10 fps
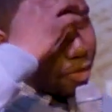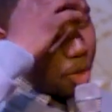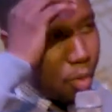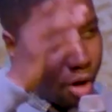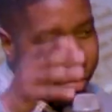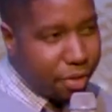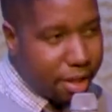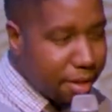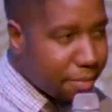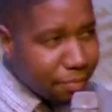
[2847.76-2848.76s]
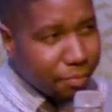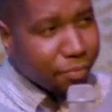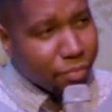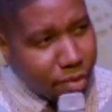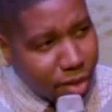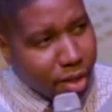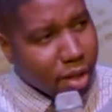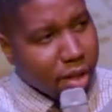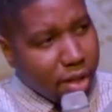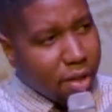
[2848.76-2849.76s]
If you work for them,
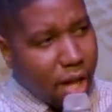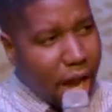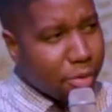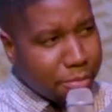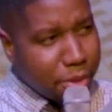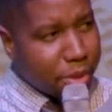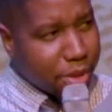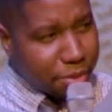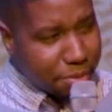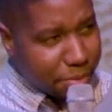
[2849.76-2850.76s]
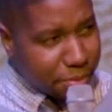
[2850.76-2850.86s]
I rebuke you